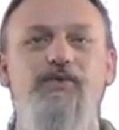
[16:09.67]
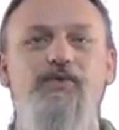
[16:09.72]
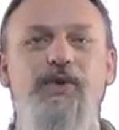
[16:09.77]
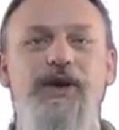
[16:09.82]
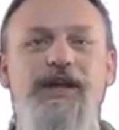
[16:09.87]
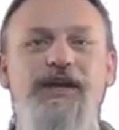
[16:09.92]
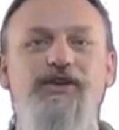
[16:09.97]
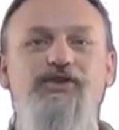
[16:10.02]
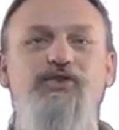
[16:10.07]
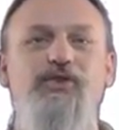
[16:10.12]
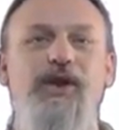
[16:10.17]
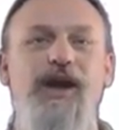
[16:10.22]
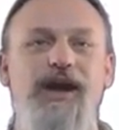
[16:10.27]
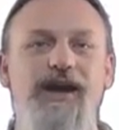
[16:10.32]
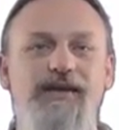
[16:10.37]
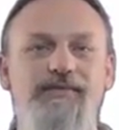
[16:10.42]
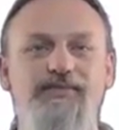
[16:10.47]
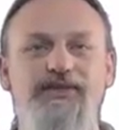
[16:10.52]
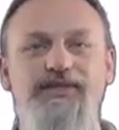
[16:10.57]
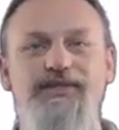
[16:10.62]
When it
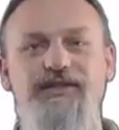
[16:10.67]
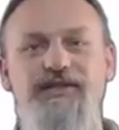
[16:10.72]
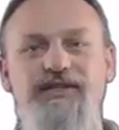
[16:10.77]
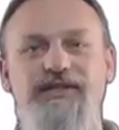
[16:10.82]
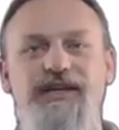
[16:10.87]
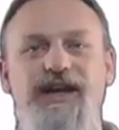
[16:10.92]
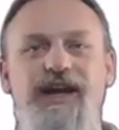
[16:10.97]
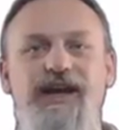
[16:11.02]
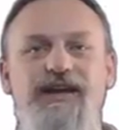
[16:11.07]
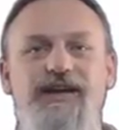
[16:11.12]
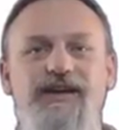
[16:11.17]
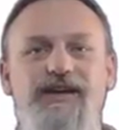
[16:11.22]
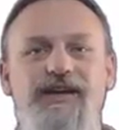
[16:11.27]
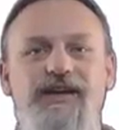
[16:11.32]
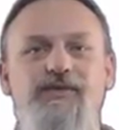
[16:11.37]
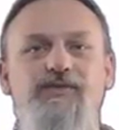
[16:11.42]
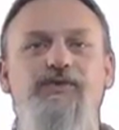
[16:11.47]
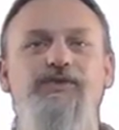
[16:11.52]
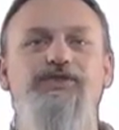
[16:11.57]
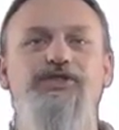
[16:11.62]
grabs the data,
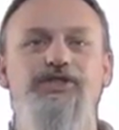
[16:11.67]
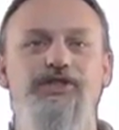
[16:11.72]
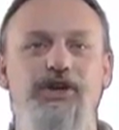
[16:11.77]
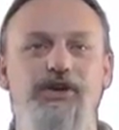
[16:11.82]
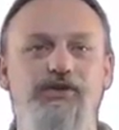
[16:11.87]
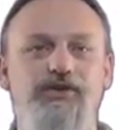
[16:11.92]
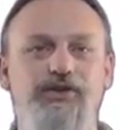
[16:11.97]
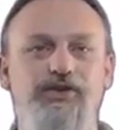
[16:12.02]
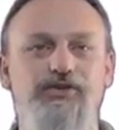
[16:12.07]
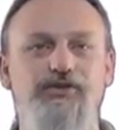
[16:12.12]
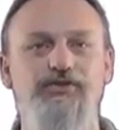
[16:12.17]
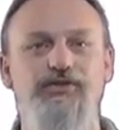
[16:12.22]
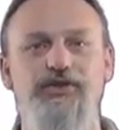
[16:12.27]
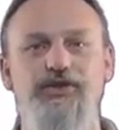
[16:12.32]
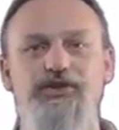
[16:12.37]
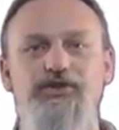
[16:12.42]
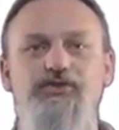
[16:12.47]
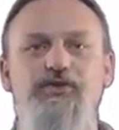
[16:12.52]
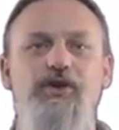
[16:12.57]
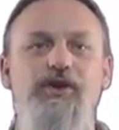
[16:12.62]
it will show you
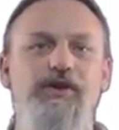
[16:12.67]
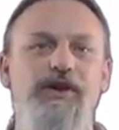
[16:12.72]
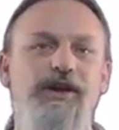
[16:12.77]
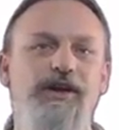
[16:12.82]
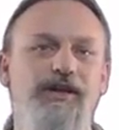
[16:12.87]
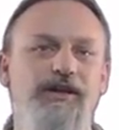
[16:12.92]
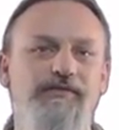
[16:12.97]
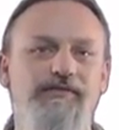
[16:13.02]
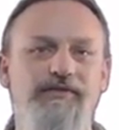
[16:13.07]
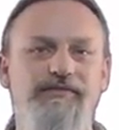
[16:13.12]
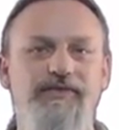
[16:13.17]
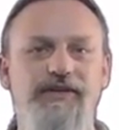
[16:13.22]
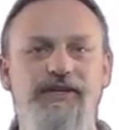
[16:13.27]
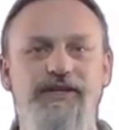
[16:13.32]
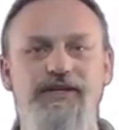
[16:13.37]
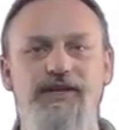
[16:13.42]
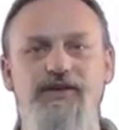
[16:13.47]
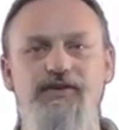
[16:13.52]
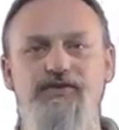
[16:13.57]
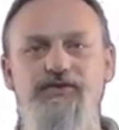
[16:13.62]
the URL of the
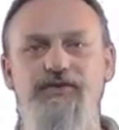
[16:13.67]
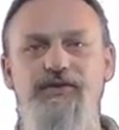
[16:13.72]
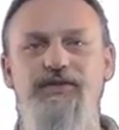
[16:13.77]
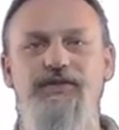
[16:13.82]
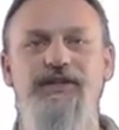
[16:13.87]
video,